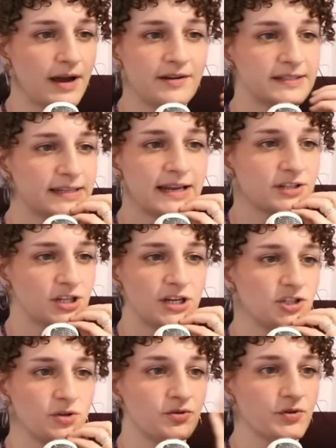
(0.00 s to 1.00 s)
you. How does it not
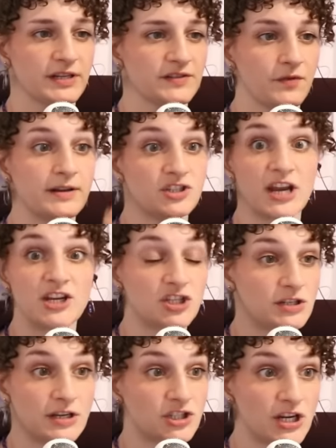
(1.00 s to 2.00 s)
change you and transform? It
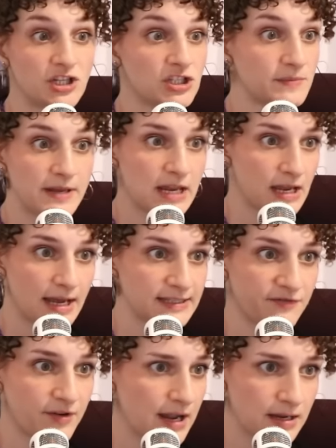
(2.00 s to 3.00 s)
changed. It changed me
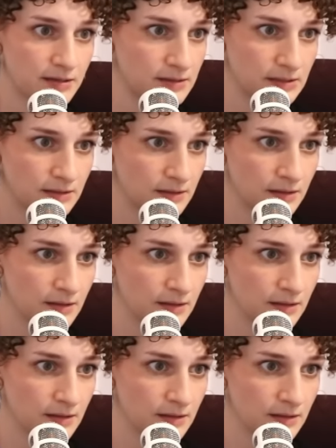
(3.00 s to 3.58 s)
as a friend.